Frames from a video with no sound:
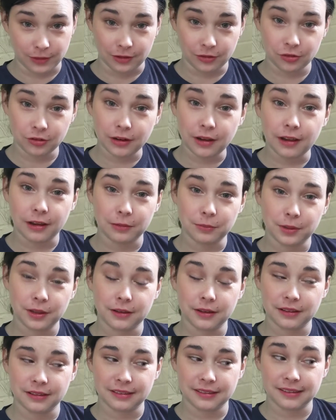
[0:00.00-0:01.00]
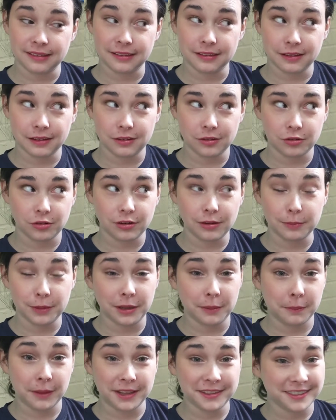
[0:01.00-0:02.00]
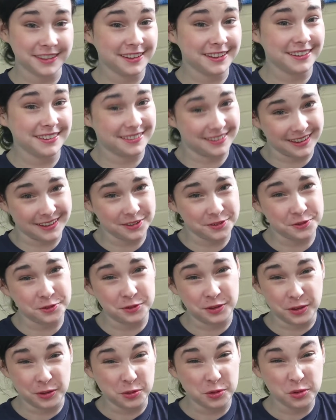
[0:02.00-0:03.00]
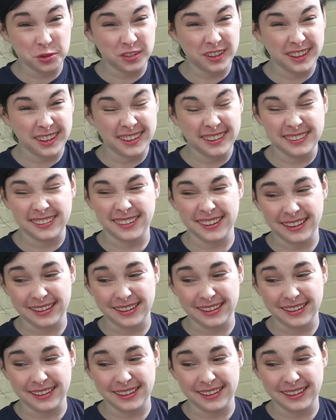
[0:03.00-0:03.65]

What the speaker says: this shot because it's extremely messy. I don't usually